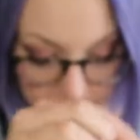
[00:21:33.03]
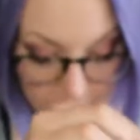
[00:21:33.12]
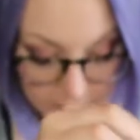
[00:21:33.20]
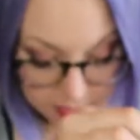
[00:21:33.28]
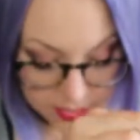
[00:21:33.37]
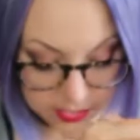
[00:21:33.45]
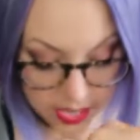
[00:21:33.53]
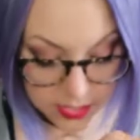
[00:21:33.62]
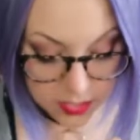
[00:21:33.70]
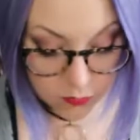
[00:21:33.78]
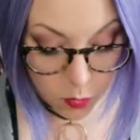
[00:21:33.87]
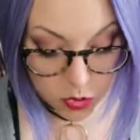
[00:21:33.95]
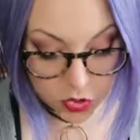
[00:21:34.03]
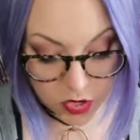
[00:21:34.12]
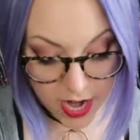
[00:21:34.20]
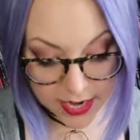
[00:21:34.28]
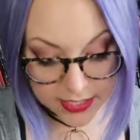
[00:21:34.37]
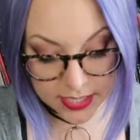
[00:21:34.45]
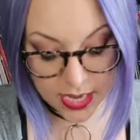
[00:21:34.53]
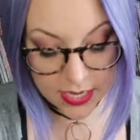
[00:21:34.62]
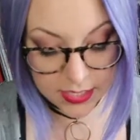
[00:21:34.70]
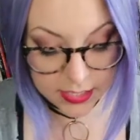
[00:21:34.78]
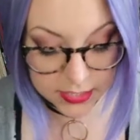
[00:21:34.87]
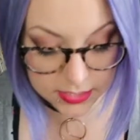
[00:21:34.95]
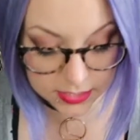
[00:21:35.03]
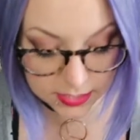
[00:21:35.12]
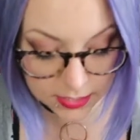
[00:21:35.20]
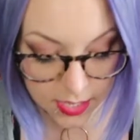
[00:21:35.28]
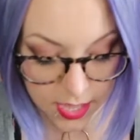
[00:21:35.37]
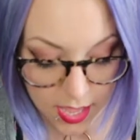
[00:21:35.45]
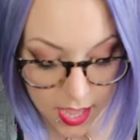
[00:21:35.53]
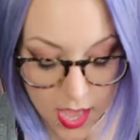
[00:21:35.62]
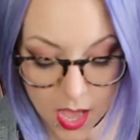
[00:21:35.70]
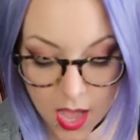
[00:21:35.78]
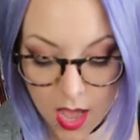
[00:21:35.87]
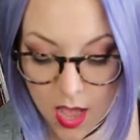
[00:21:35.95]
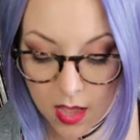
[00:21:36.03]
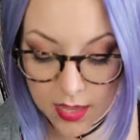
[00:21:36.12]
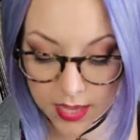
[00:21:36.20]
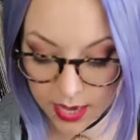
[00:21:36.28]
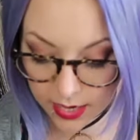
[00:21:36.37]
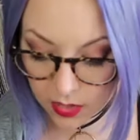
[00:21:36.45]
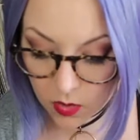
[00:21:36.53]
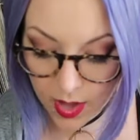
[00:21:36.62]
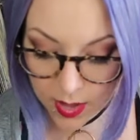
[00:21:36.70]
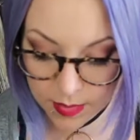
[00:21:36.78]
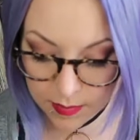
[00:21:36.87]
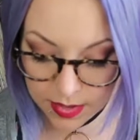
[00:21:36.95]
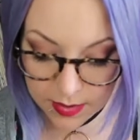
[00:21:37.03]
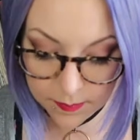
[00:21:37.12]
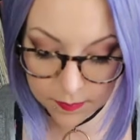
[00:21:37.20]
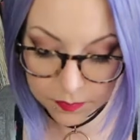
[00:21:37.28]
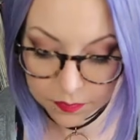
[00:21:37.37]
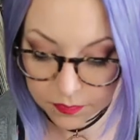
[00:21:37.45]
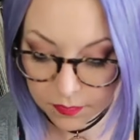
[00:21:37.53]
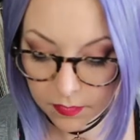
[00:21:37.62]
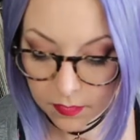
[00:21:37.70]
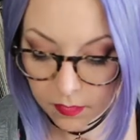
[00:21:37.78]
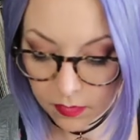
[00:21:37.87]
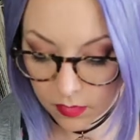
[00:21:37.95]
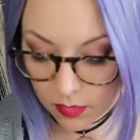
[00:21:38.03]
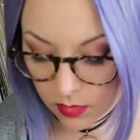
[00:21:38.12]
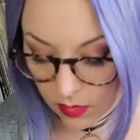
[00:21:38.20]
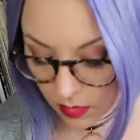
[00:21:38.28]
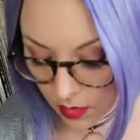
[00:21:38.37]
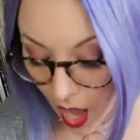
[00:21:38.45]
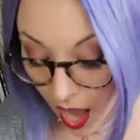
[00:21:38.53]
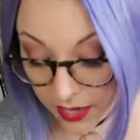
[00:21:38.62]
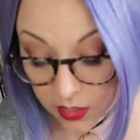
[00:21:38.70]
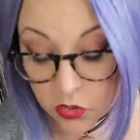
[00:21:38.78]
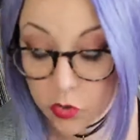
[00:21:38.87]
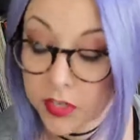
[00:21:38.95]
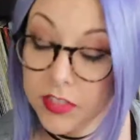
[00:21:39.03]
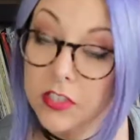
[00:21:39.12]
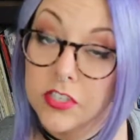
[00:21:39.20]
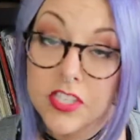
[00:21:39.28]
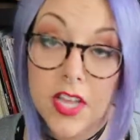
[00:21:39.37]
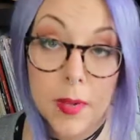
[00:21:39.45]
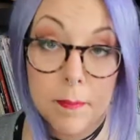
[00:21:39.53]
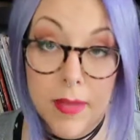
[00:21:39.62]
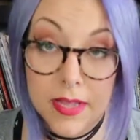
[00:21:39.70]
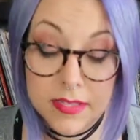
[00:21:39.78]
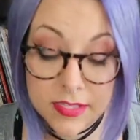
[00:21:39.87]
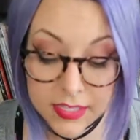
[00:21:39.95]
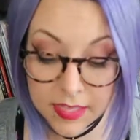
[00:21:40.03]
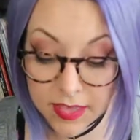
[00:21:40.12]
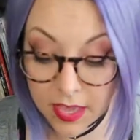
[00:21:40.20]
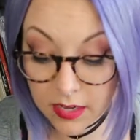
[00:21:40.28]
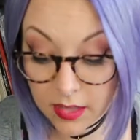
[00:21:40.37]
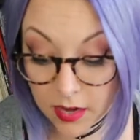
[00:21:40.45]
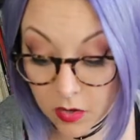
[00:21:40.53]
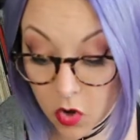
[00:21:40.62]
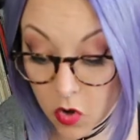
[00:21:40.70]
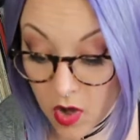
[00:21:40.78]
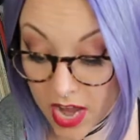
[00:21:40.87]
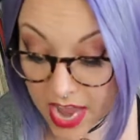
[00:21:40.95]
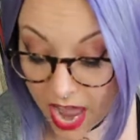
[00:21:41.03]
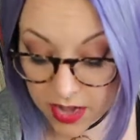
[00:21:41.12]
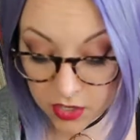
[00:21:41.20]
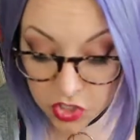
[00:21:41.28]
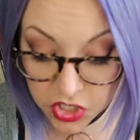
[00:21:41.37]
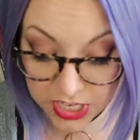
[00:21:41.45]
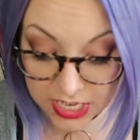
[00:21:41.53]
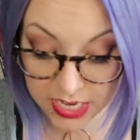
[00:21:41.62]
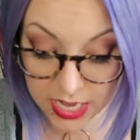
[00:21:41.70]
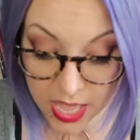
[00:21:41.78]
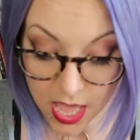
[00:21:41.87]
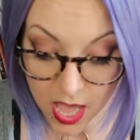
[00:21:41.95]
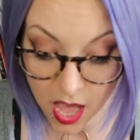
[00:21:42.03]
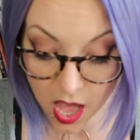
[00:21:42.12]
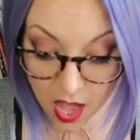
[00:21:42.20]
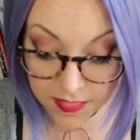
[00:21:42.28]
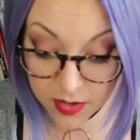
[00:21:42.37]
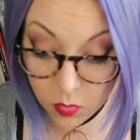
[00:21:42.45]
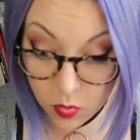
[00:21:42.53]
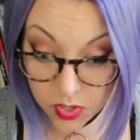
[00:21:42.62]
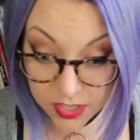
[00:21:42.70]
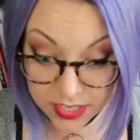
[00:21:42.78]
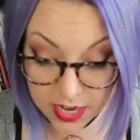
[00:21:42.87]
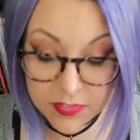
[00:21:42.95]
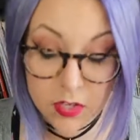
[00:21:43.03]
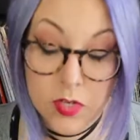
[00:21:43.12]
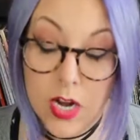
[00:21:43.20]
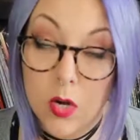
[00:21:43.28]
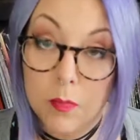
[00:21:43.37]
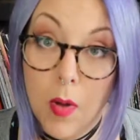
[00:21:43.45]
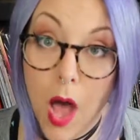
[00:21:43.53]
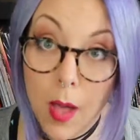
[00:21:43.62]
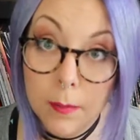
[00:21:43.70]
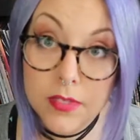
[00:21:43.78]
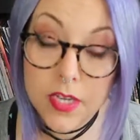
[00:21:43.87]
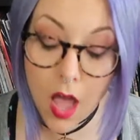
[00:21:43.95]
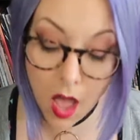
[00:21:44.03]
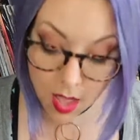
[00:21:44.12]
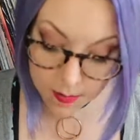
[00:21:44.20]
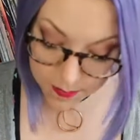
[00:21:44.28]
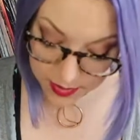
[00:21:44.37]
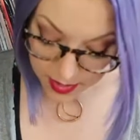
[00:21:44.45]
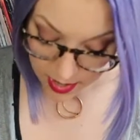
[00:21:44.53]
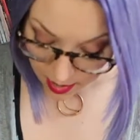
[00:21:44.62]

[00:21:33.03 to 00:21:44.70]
And this has 4 tracks on it. Yeah, I know. Hi, baby. I enjoyed their set immensely. They had a lot of great energy. They really got the crowd pumped up.